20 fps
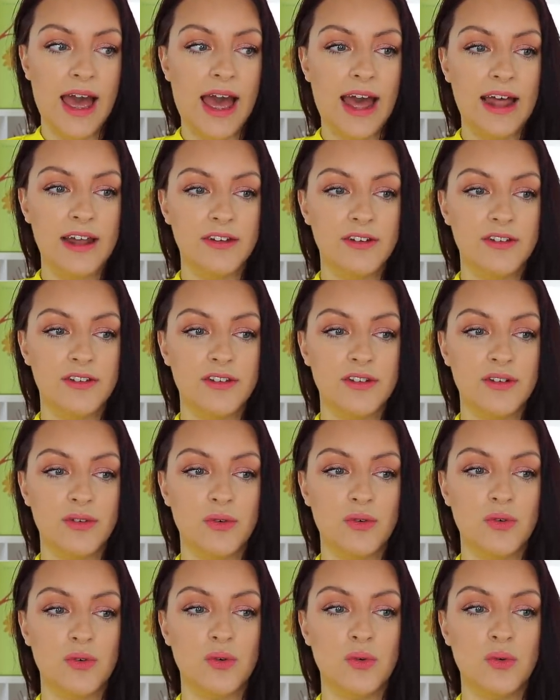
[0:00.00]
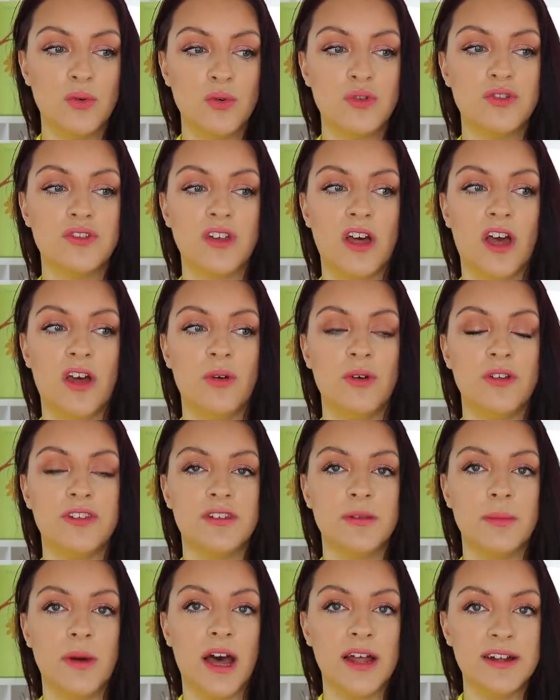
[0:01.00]
and also
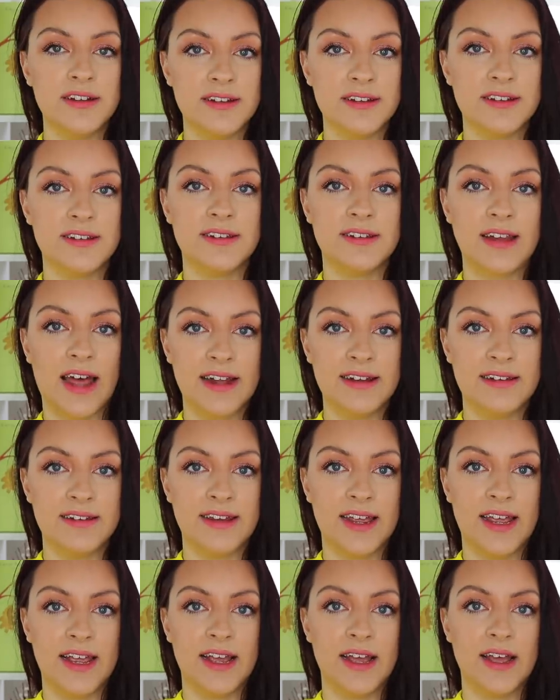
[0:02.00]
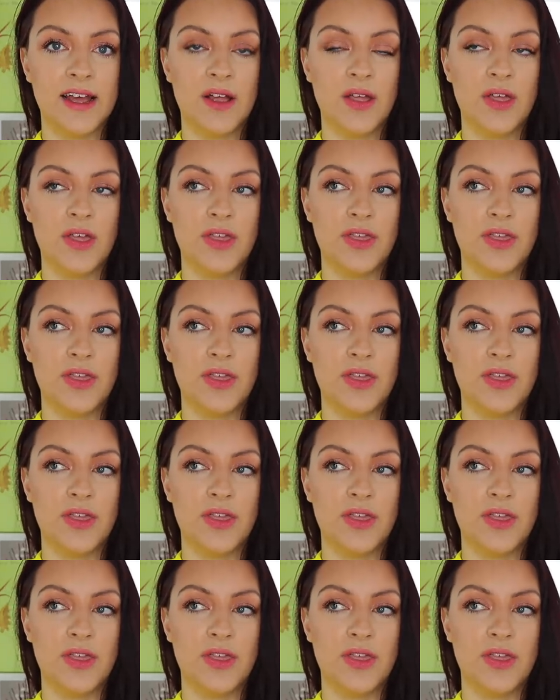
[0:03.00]
some understanding